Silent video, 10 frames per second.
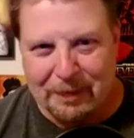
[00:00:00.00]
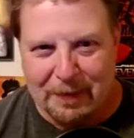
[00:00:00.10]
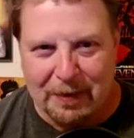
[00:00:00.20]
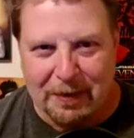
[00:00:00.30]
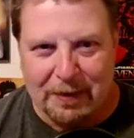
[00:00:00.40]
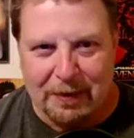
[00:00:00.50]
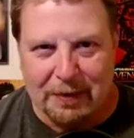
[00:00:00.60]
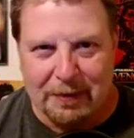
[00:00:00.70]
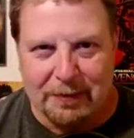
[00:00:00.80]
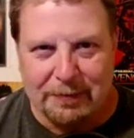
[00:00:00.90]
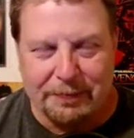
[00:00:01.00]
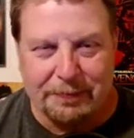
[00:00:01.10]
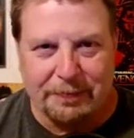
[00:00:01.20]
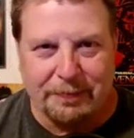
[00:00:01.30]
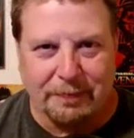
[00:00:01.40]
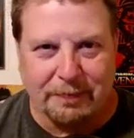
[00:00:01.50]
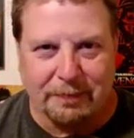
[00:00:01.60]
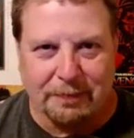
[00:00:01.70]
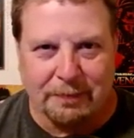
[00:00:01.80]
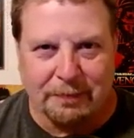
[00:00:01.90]

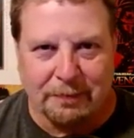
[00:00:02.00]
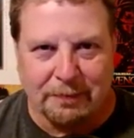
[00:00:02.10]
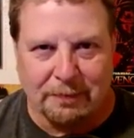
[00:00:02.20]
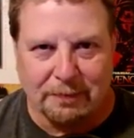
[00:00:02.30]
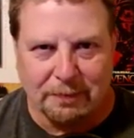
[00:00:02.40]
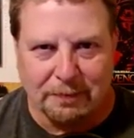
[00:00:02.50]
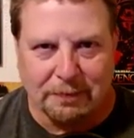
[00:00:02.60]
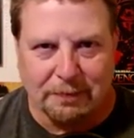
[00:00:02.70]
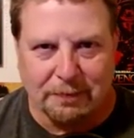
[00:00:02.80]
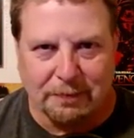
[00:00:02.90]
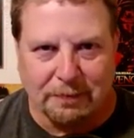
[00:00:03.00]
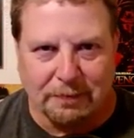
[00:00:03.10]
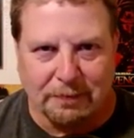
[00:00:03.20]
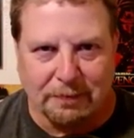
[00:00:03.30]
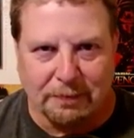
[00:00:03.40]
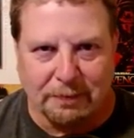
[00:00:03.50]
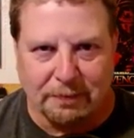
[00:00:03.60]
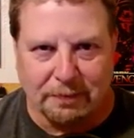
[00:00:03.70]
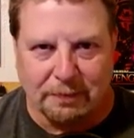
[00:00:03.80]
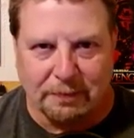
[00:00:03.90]

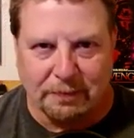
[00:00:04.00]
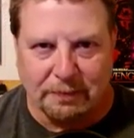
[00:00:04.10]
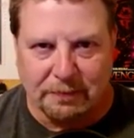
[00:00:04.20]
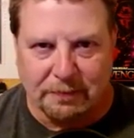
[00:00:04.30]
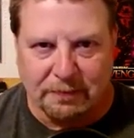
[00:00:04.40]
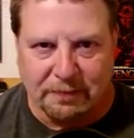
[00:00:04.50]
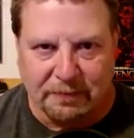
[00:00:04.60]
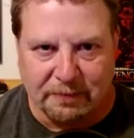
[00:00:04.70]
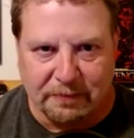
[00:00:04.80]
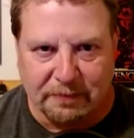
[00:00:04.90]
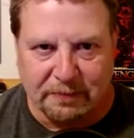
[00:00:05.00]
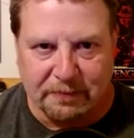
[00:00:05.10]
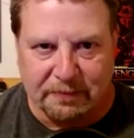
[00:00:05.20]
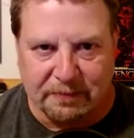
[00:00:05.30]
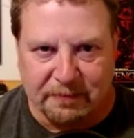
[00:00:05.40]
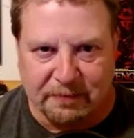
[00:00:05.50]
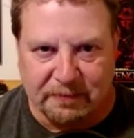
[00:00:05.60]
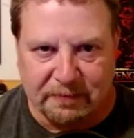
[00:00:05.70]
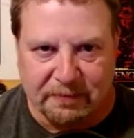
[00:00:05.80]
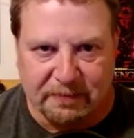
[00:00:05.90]

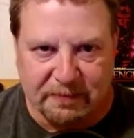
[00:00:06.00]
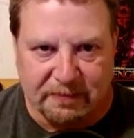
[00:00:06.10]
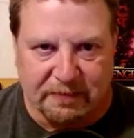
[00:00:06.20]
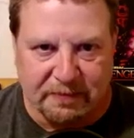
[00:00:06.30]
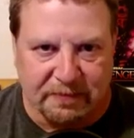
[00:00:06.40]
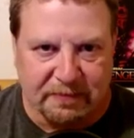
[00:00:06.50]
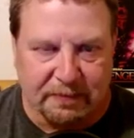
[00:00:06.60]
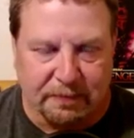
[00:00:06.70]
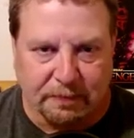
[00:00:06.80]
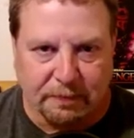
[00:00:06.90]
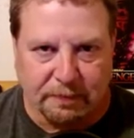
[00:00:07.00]
The person shown says nothing.